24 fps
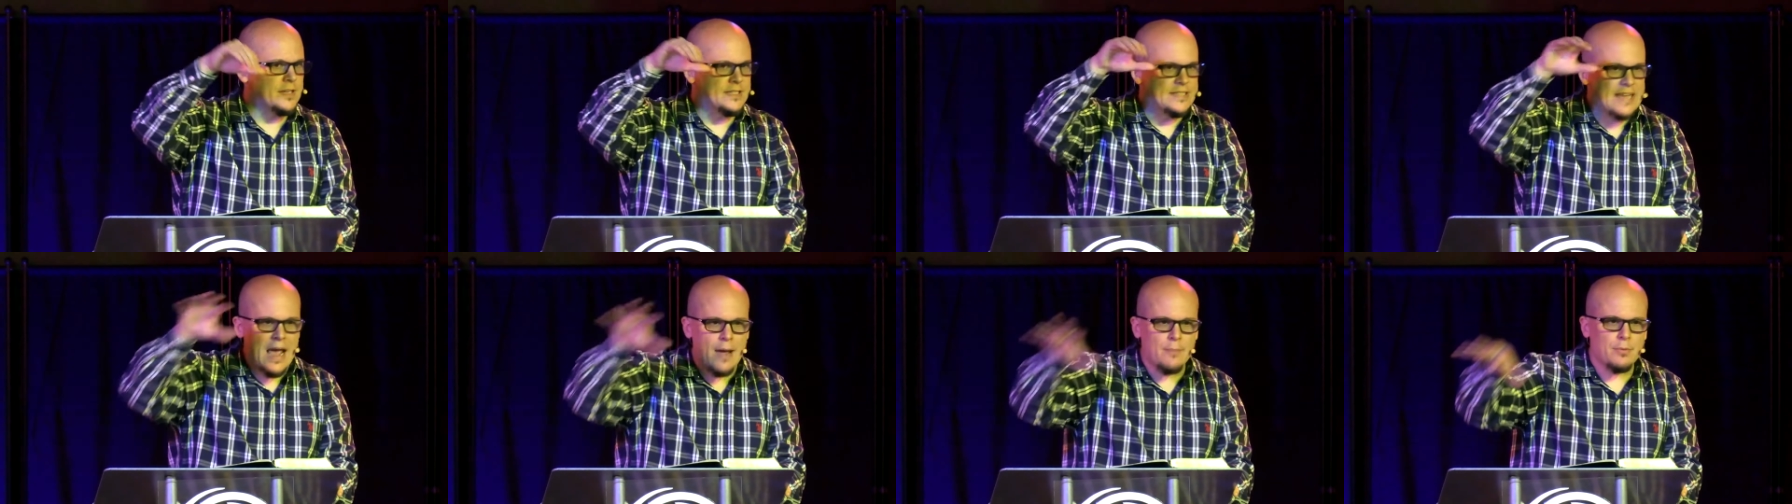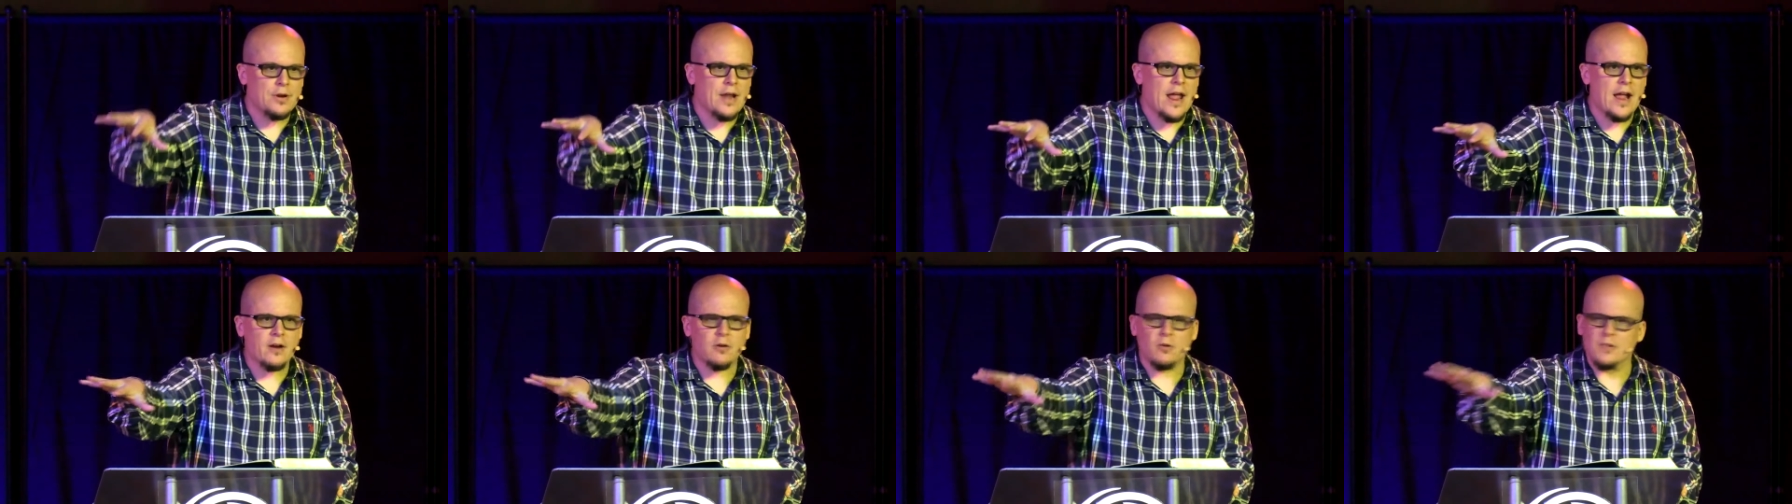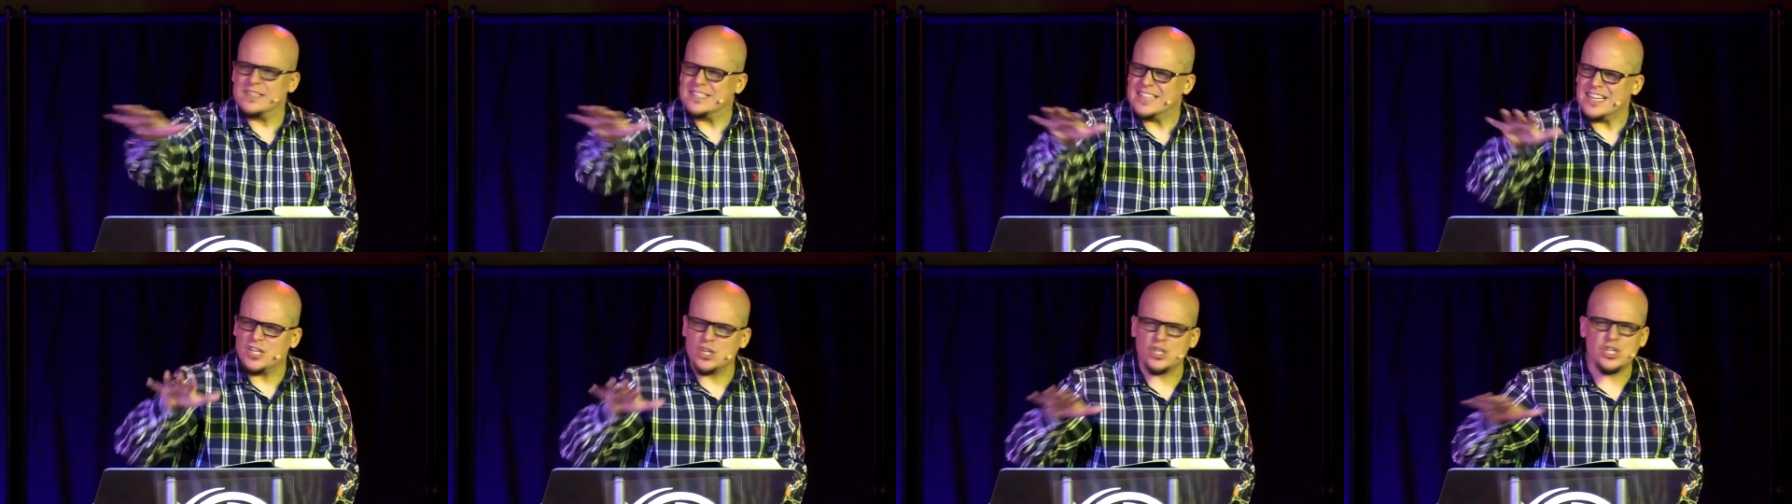tabernacle
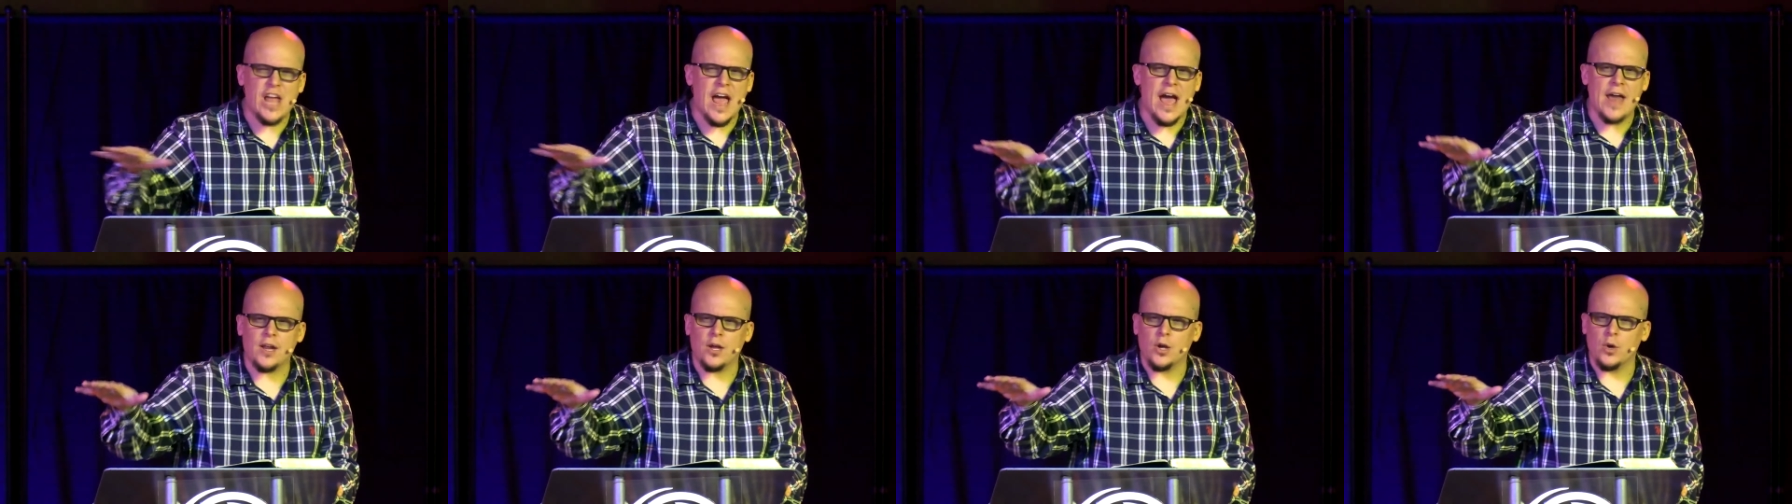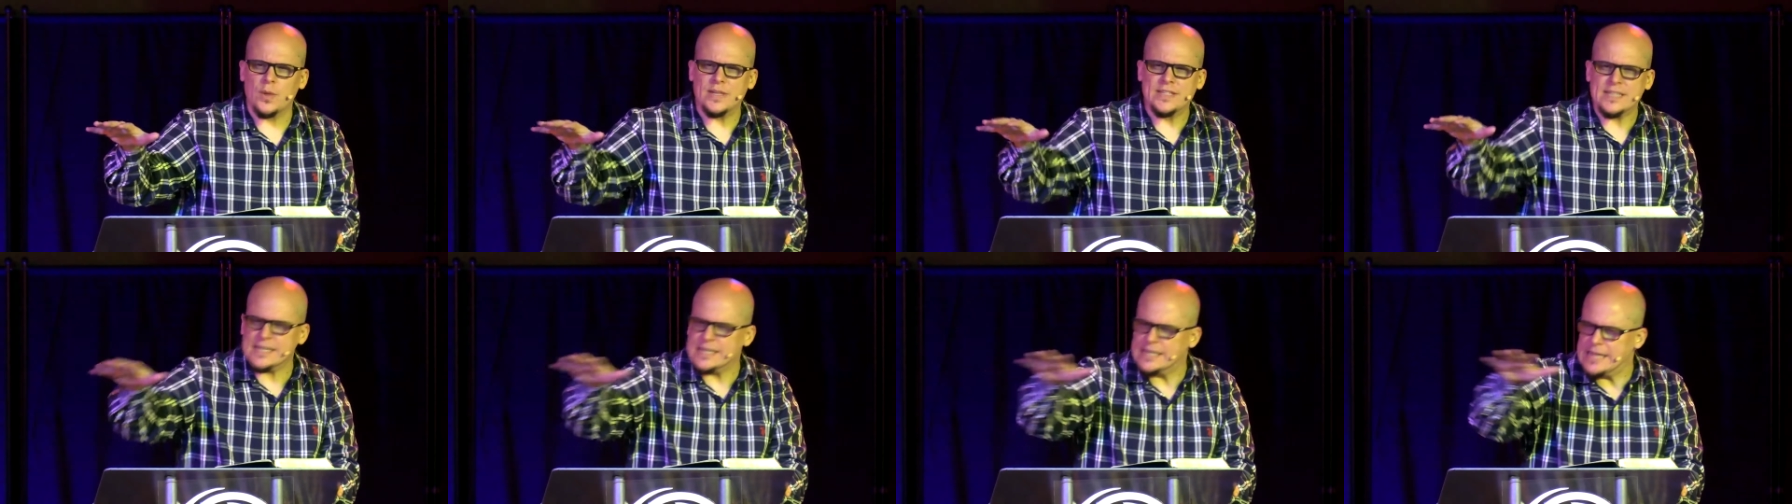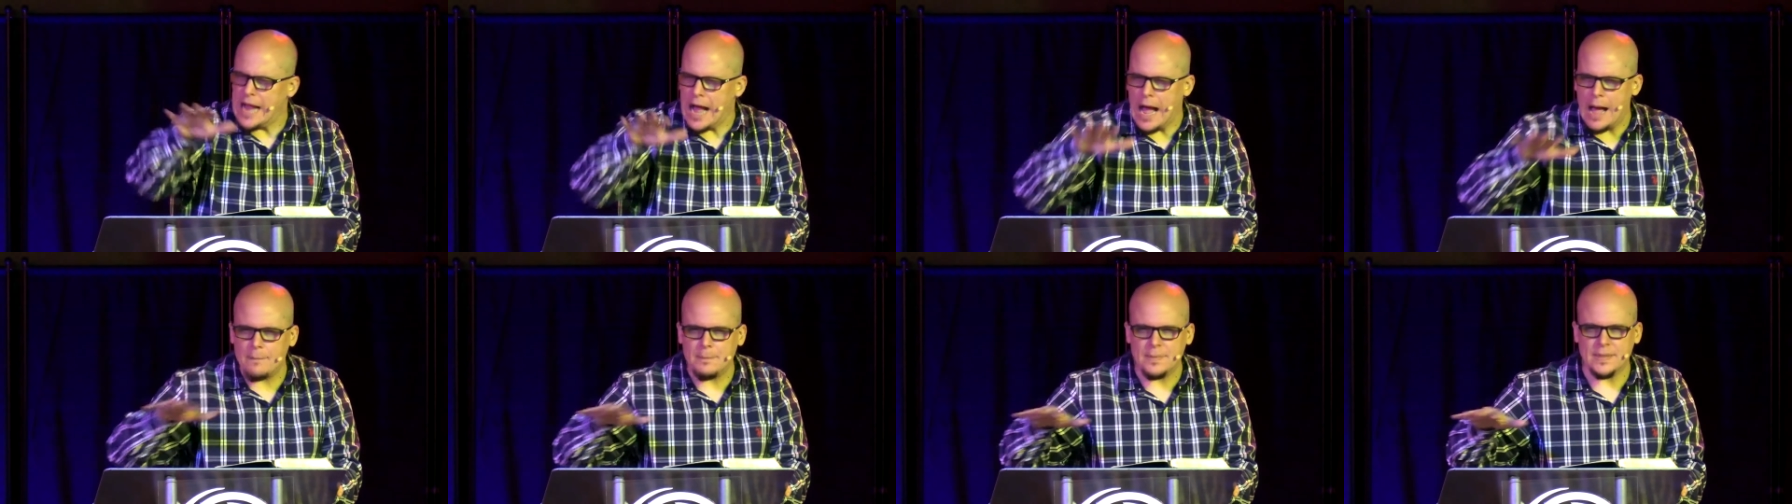is a shadow. It's a
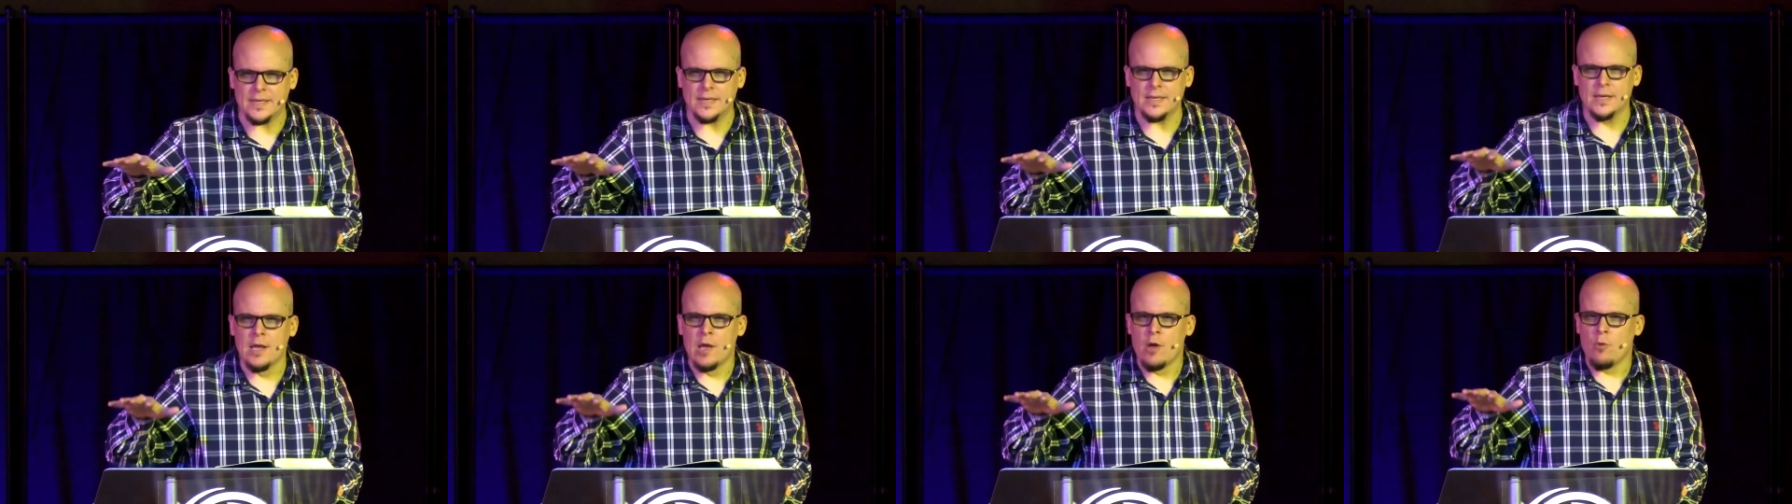copy.